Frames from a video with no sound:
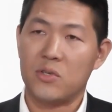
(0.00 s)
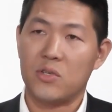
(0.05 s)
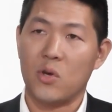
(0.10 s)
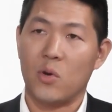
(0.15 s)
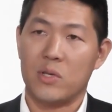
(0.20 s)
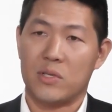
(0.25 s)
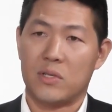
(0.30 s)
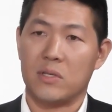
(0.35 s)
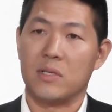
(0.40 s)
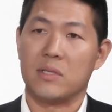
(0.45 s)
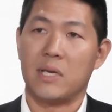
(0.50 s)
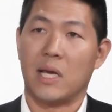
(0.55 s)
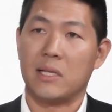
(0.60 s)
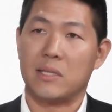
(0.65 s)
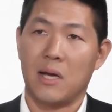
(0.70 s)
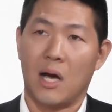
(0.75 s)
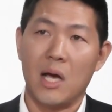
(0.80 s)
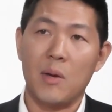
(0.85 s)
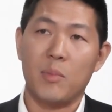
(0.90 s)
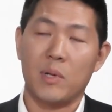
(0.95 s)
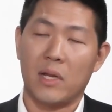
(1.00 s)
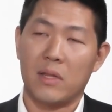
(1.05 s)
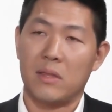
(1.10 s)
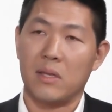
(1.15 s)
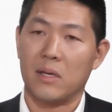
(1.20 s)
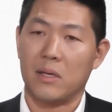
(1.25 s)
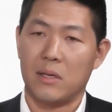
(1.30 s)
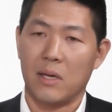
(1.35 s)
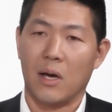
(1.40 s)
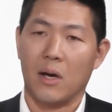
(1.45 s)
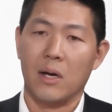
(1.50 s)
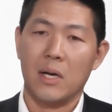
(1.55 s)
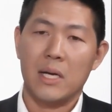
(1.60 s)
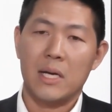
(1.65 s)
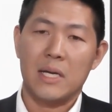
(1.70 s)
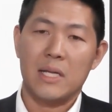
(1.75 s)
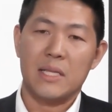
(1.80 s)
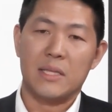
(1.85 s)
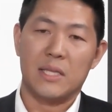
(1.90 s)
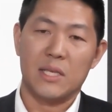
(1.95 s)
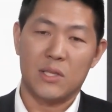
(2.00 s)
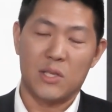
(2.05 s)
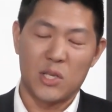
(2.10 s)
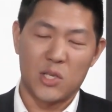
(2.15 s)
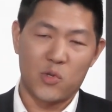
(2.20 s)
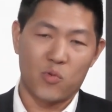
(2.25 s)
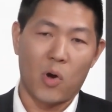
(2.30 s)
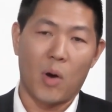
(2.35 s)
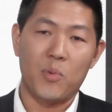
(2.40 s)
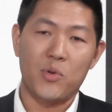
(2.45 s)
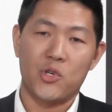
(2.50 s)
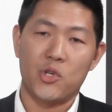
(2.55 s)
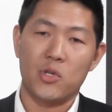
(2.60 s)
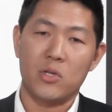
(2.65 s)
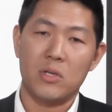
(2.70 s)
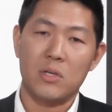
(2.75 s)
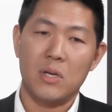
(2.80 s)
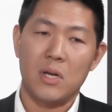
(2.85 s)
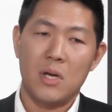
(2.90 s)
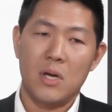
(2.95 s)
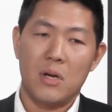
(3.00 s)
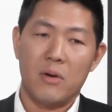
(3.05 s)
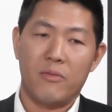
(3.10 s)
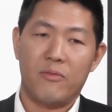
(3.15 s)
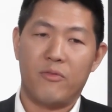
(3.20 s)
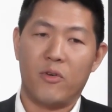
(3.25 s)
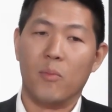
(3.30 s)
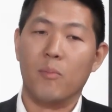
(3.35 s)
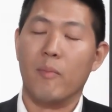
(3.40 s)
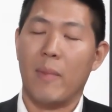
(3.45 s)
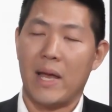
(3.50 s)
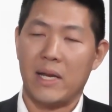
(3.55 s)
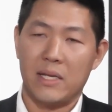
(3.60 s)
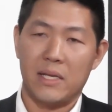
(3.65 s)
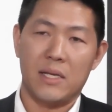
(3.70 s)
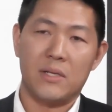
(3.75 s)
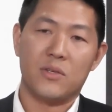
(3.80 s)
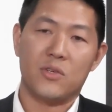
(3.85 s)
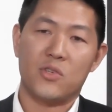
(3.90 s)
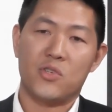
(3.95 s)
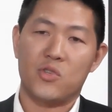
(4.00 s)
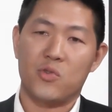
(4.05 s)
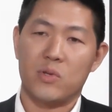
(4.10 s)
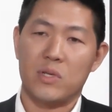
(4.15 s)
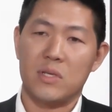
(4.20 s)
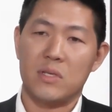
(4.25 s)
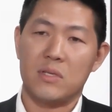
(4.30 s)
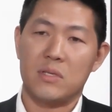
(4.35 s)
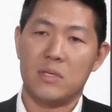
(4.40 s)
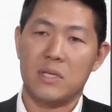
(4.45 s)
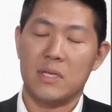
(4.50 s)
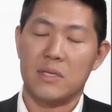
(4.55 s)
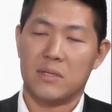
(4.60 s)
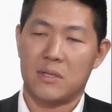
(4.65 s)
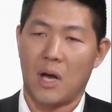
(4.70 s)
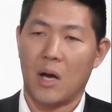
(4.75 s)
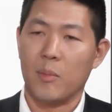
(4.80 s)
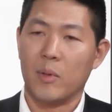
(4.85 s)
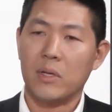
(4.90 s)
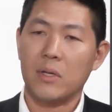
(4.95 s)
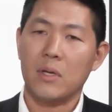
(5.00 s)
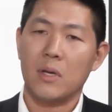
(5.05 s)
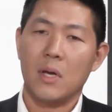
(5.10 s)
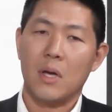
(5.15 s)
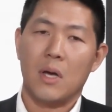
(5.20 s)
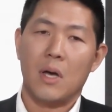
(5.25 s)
So it's going to take time. But I think, yeah, the disruption for many industries is coming.